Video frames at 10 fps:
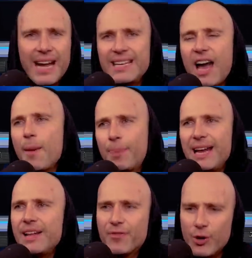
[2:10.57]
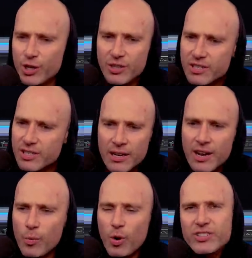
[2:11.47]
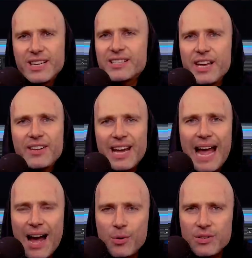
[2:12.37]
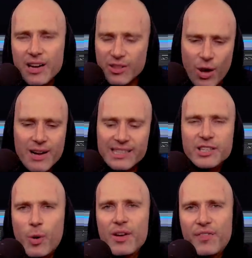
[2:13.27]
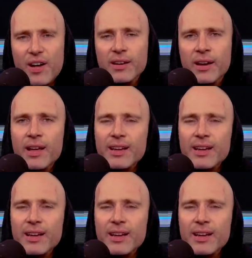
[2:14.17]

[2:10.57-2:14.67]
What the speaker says: And yeah, I played it for a good, what, 6, 7, 8 hours. And I thought, oh, it's actually quite fun.